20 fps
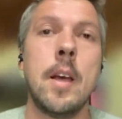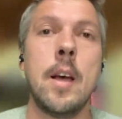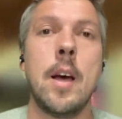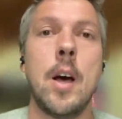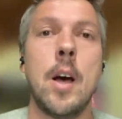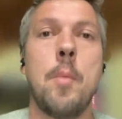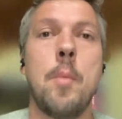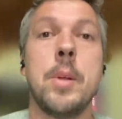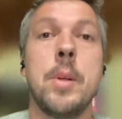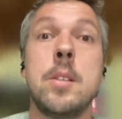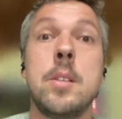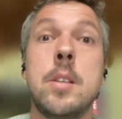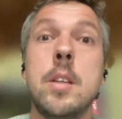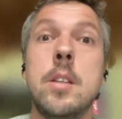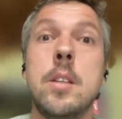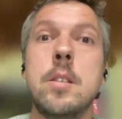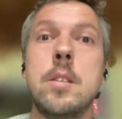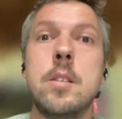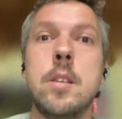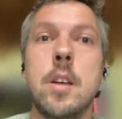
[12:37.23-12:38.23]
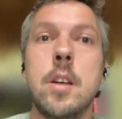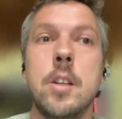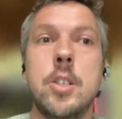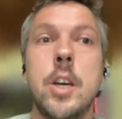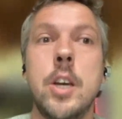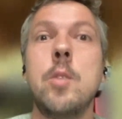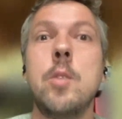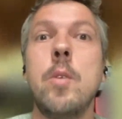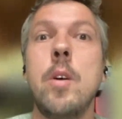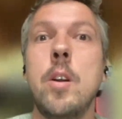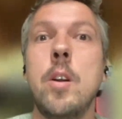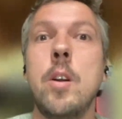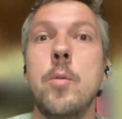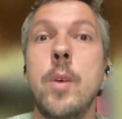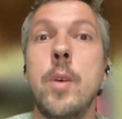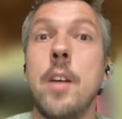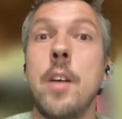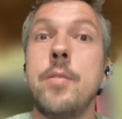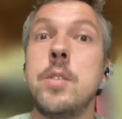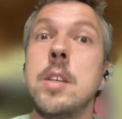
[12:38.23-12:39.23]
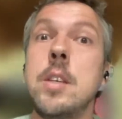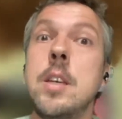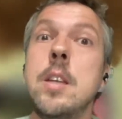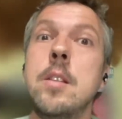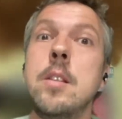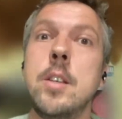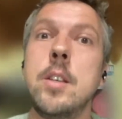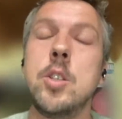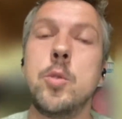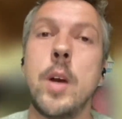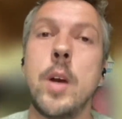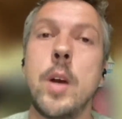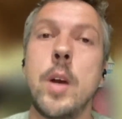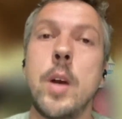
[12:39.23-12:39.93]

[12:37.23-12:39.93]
But since January, we have seen this